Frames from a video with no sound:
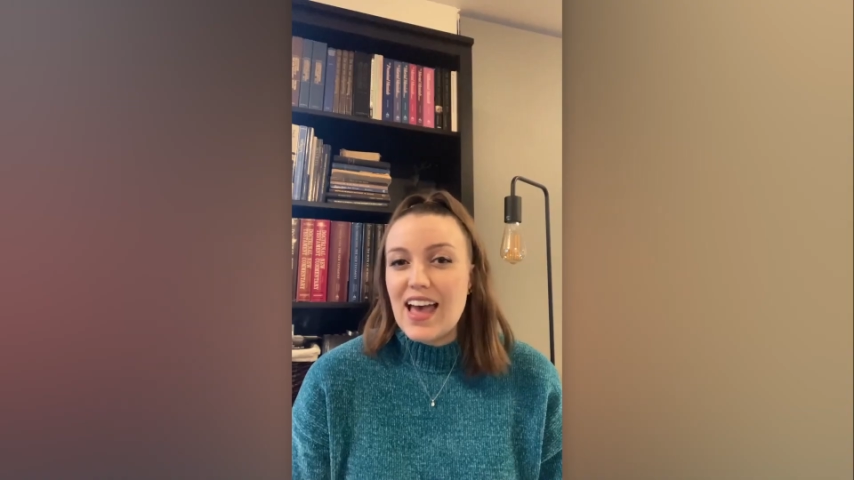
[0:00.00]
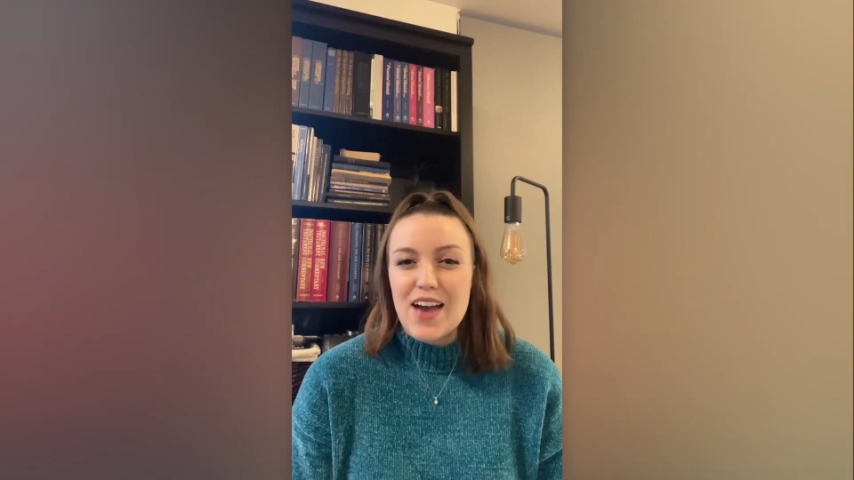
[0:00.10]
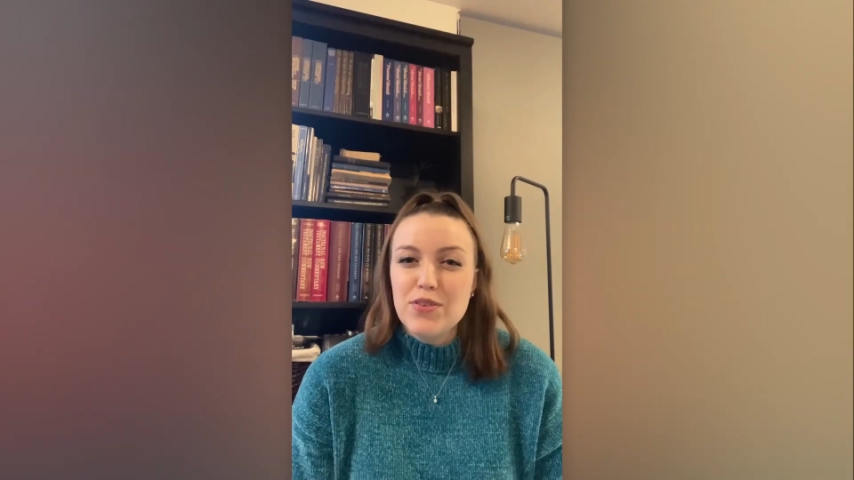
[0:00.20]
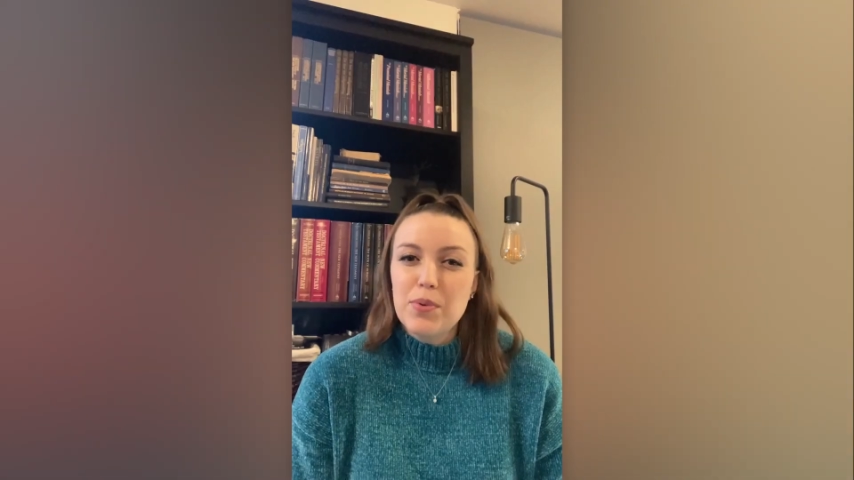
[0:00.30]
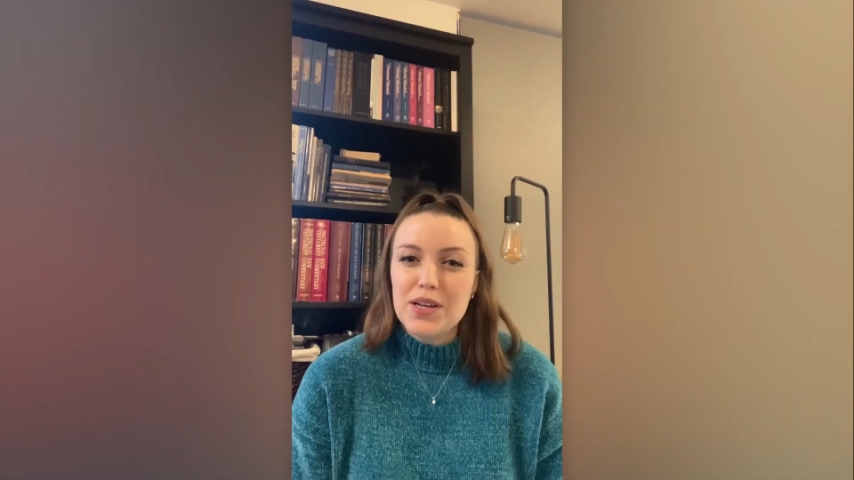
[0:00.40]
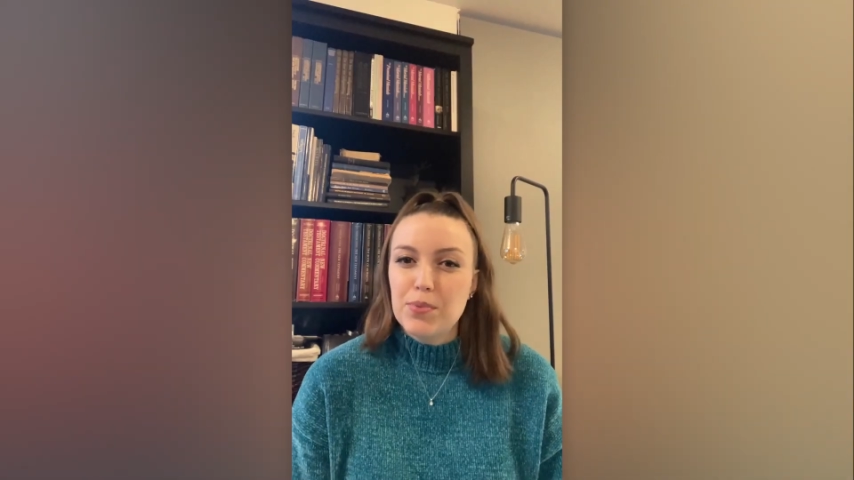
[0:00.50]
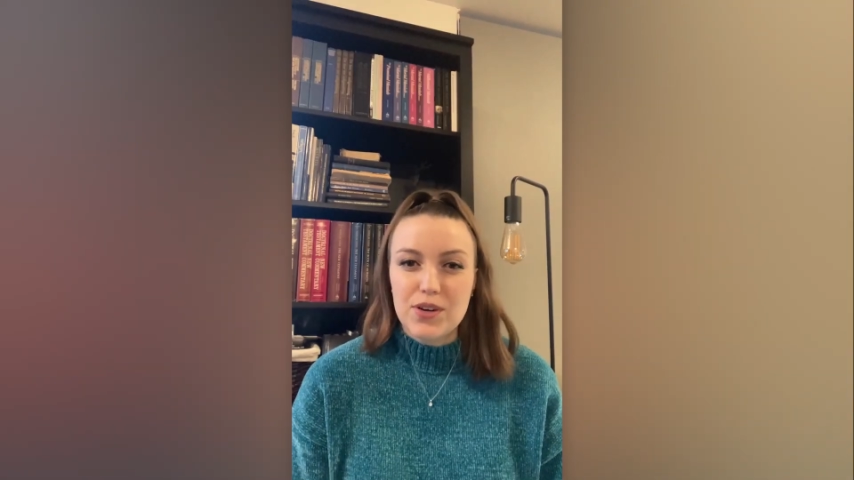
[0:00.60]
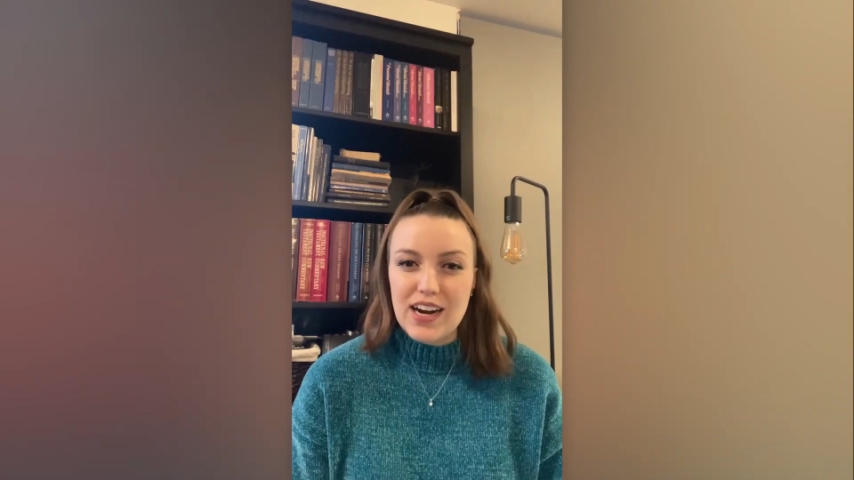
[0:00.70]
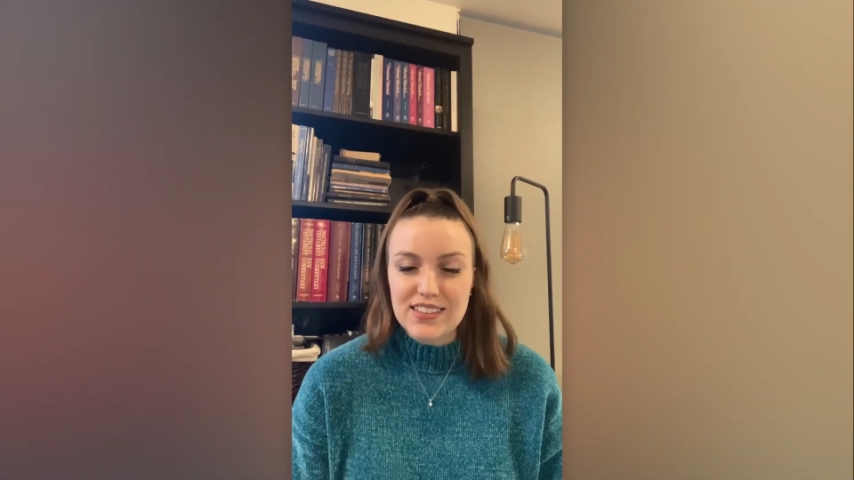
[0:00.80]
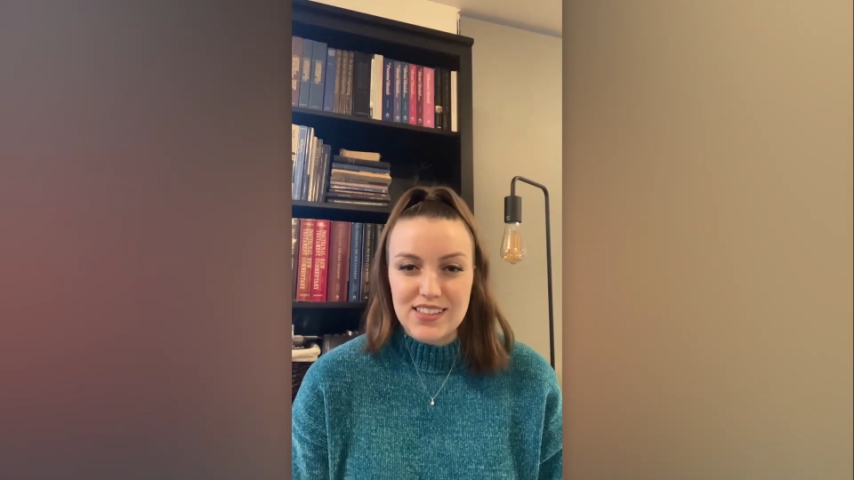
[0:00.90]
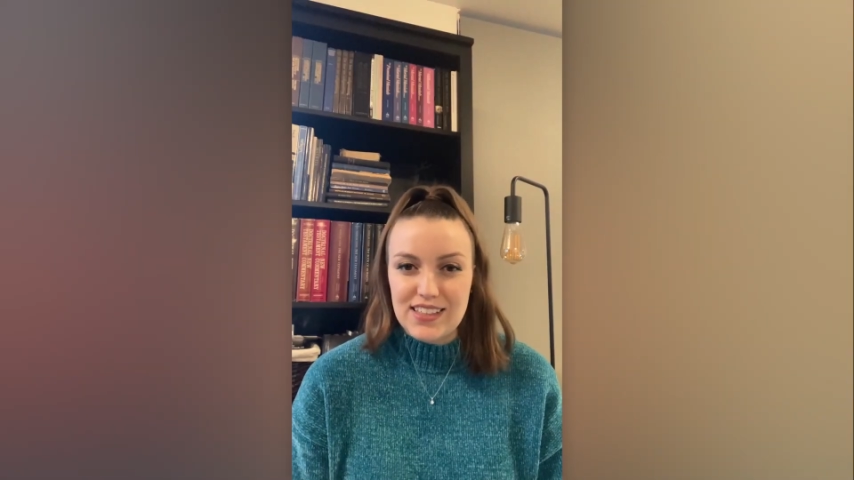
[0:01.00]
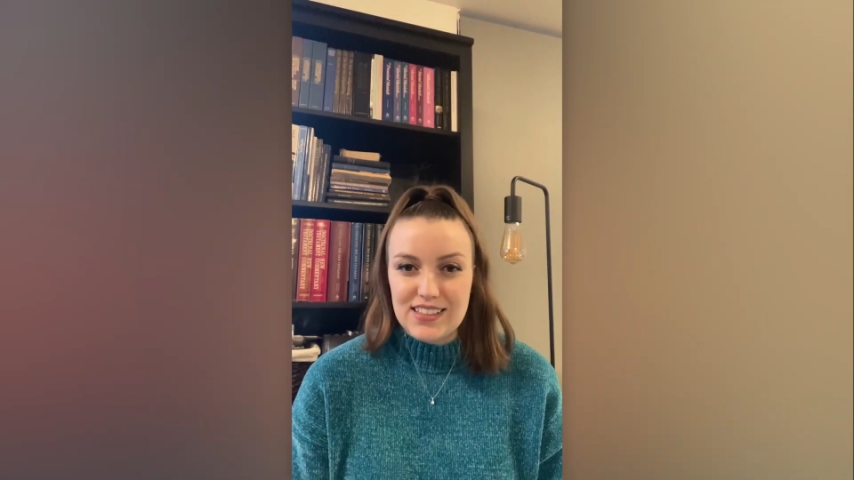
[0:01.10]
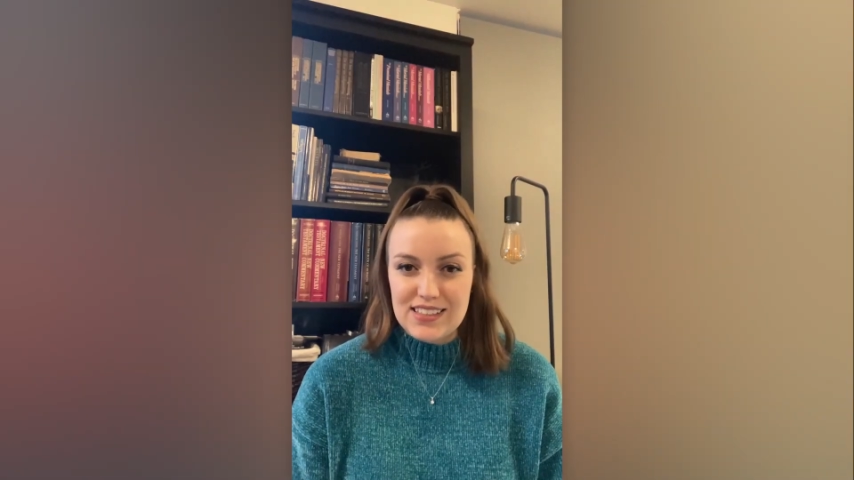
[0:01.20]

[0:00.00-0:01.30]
Everybody procrastinates